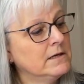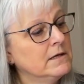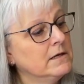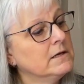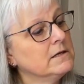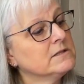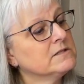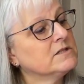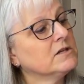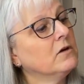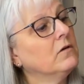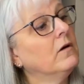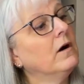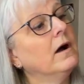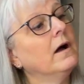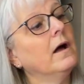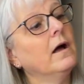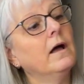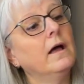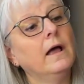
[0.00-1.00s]
So,
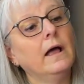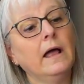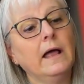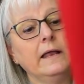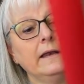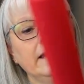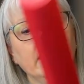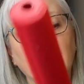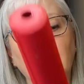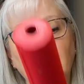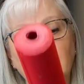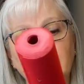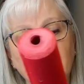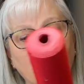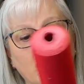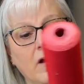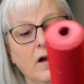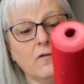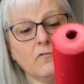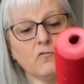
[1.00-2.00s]
and now I've
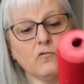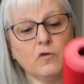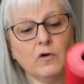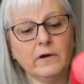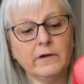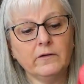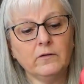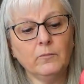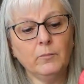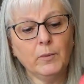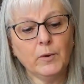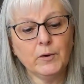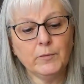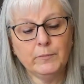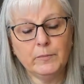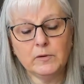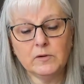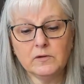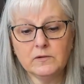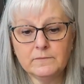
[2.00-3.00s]
got Royal
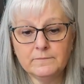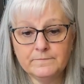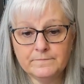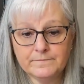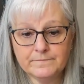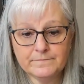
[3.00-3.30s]
Purple.